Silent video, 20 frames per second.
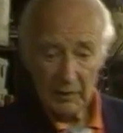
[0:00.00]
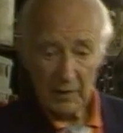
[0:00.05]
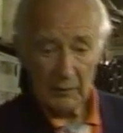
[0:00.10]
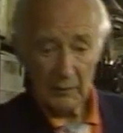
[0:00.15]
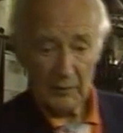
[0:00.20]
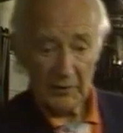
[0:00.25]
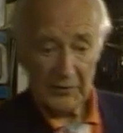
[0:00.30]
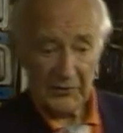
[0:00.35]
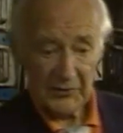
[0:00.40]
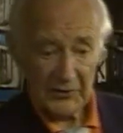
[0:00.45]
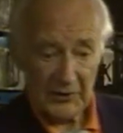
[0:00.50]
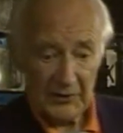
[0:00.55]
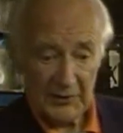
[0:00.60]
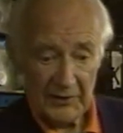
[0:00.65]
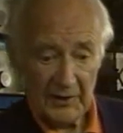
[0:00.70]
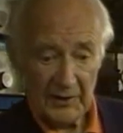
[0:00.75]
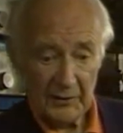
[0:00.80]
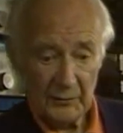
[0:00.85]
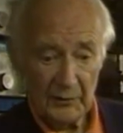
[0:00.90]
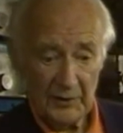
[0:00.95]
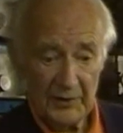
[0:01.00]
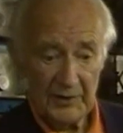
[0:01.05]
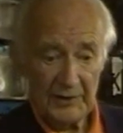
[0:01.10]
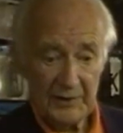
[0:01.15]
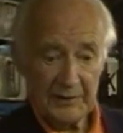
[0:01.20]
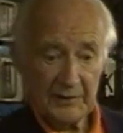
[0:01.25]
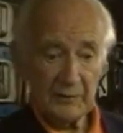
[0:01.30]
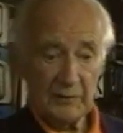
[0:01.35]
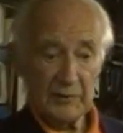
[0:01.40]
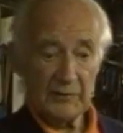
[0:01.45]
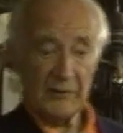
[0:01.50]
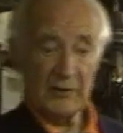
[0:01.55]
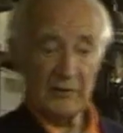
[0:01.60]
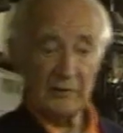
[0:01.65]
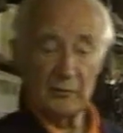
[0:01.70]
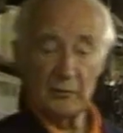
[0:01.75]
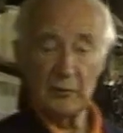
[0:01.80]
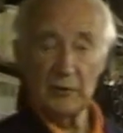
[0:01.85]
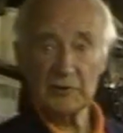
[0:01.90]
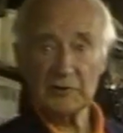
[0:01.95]
Well, with the three day week,
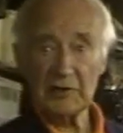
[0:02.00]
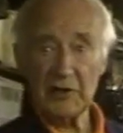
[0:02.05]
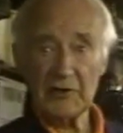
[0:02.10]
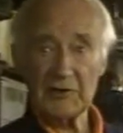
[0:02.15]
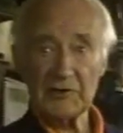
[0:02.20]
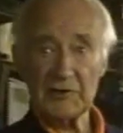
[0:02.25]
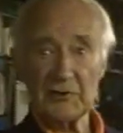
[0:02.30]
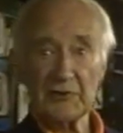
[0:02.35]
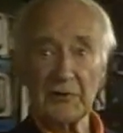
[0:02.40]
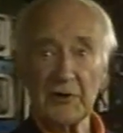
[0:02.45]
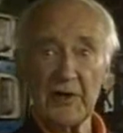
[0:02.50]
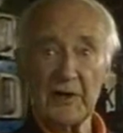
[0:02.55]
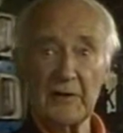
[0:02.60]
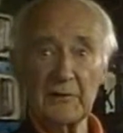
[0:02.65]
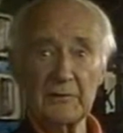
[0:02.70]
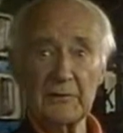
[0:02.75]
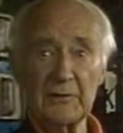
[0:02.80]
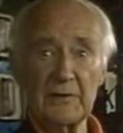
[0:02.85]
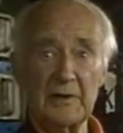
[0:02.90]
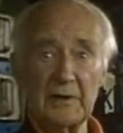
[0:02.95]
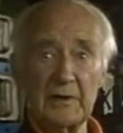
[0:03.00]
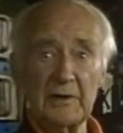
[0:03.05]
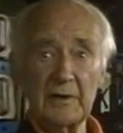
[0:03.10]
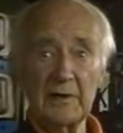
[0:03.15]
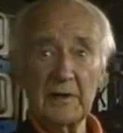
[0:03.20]
the works had to shut down.